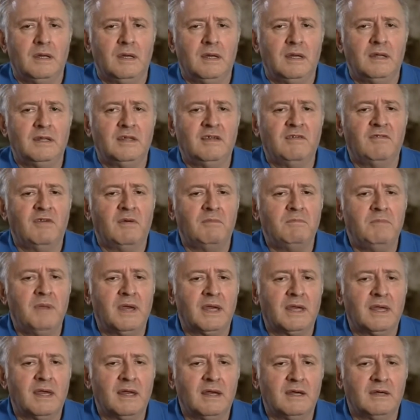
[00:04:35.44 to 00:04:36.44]
and they were
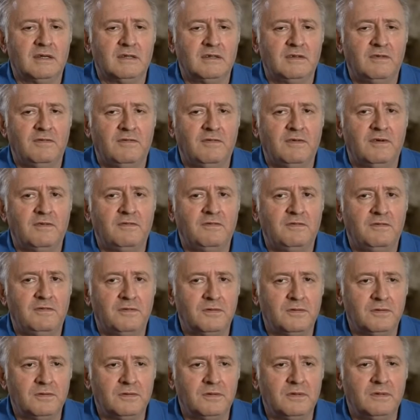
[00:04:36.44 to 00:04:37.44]
begging us for
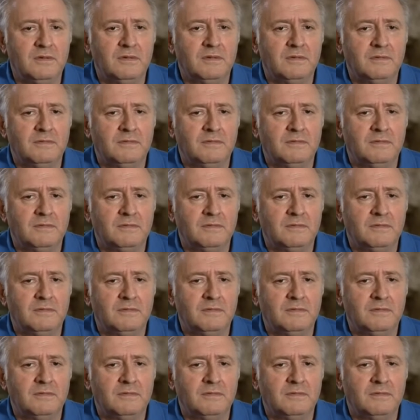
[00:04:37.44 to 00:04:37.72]
food.